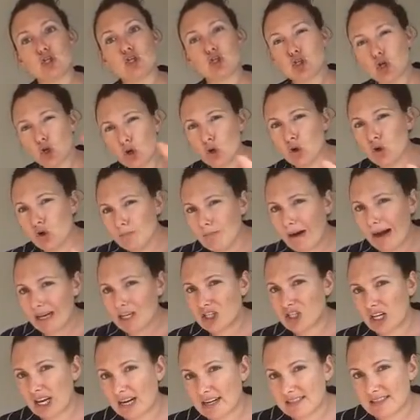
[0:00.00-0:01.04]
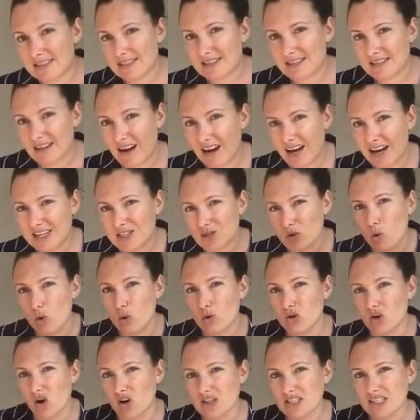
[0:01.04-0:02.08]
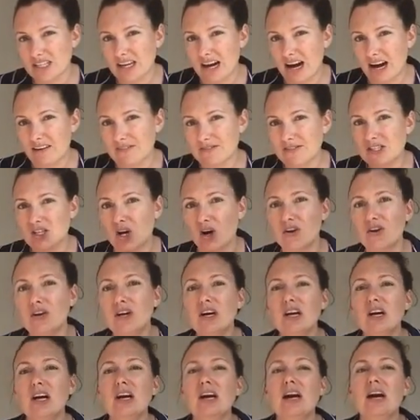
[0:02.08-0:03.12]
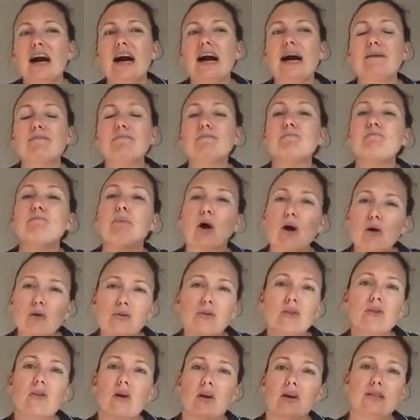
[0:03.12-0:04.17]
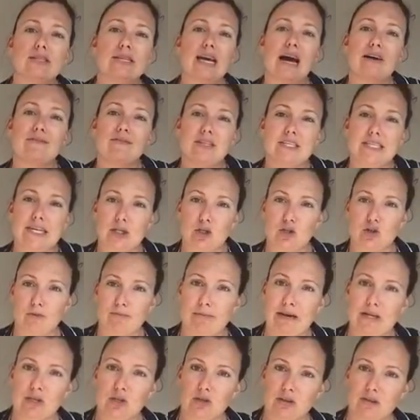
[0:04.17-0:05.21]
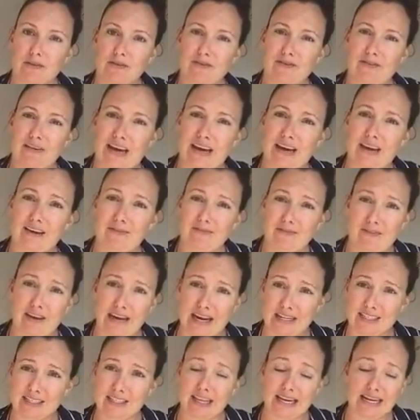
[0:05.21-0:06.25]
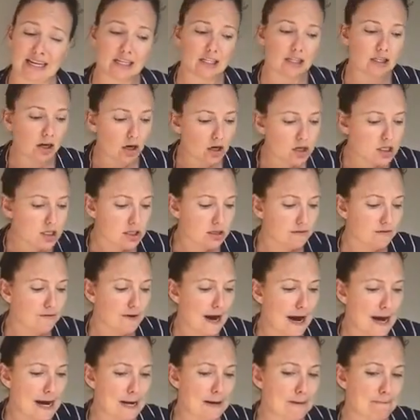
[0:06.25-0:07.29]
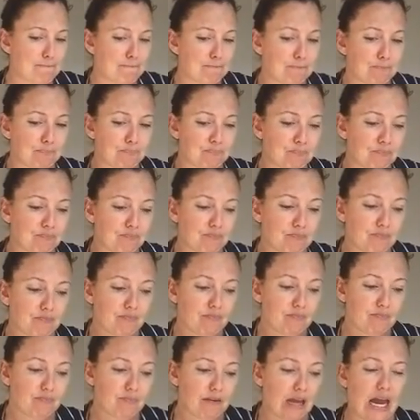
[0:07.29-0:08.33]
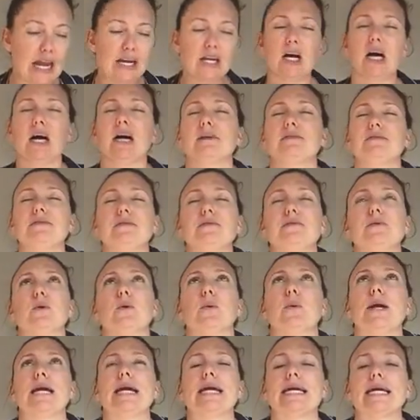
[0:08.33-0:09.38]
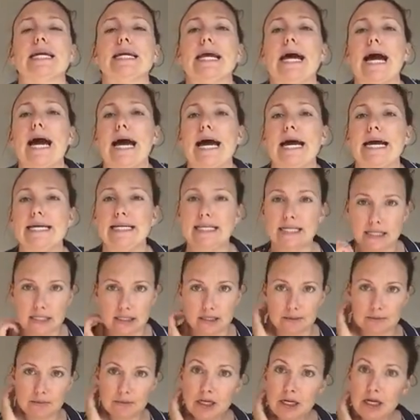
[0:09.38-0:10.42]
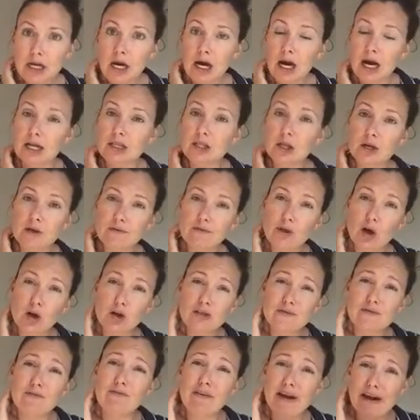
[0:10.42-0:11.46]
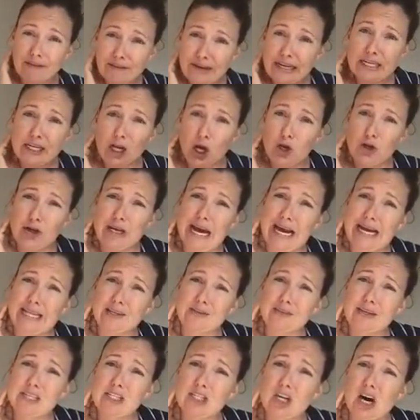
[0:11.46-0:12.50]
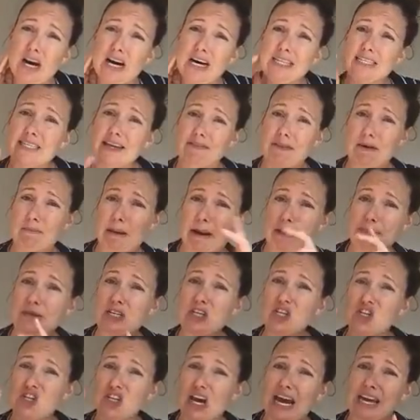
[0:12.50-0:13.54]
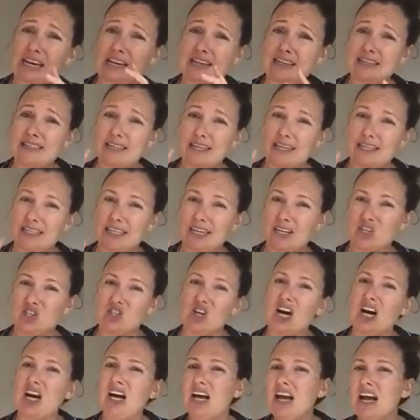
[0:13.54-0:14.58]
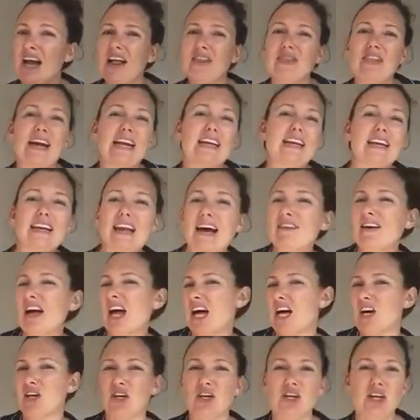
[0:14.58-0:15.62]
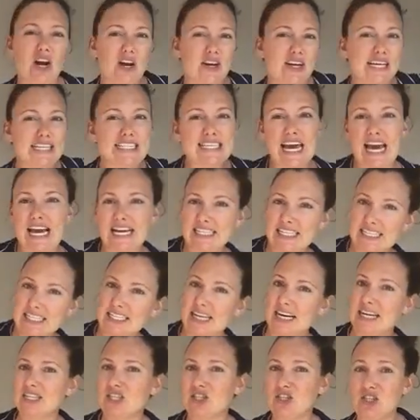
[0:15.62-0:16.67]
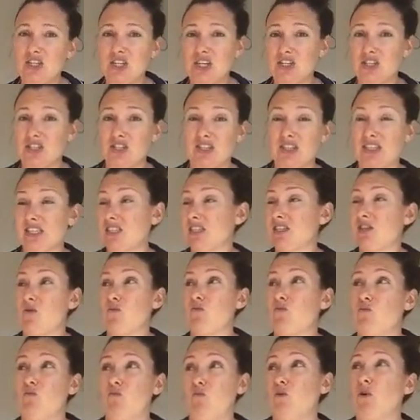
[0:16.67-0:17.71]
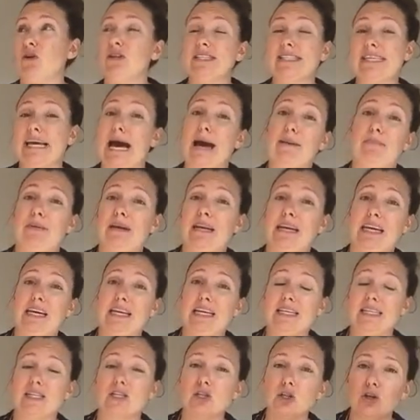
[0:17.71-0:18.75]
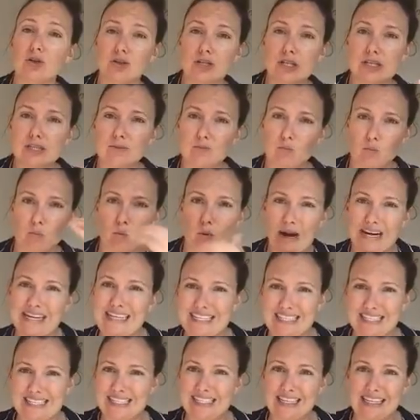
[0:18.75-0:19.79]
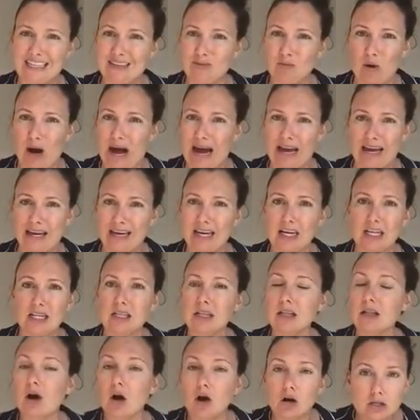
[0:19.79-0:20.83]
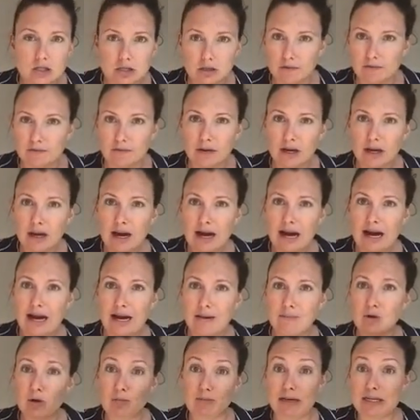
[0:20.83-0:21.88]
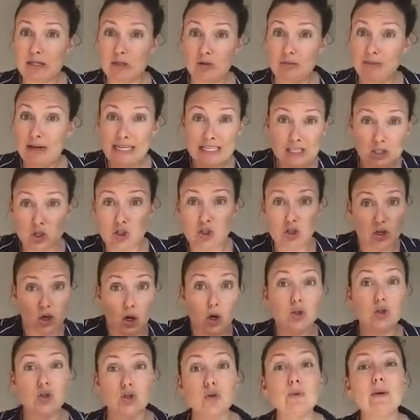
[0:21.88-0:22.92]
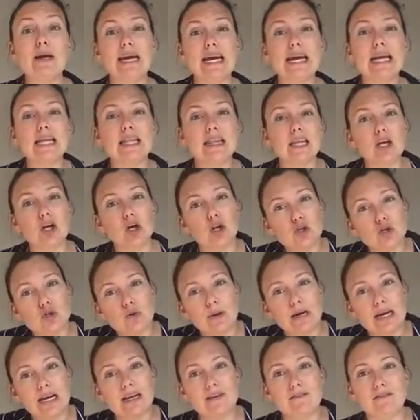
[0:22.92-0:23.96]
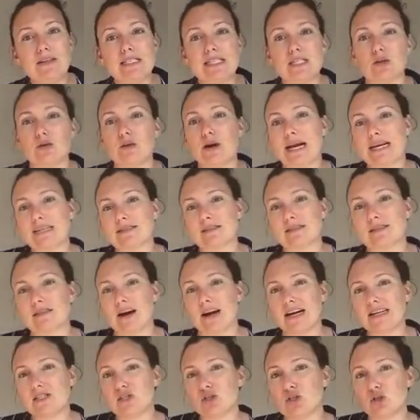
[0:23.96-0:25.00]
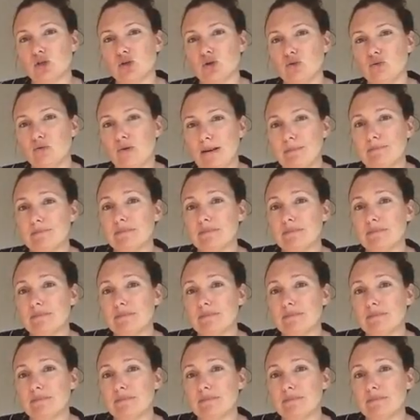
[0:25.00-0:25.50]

too much exercise or not enough. So both of those have a detrimental effect. Like a lot of and I freaking hate them. A lot of those very low calorie diets, like they might be shakes, etc. They love, you don't need to exercise and you don't do this. So what's happening is you're just wasting away a lot of your muscle mass because you're not doing anything. You're not doing any physical exercise to